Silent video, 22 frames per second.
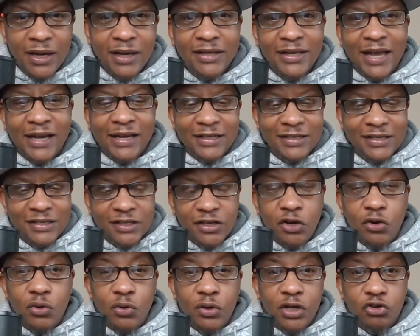that can
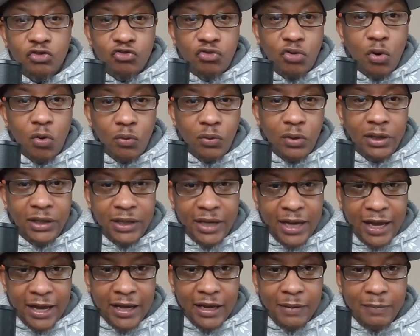still control a
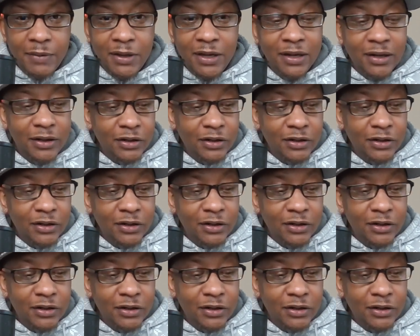game,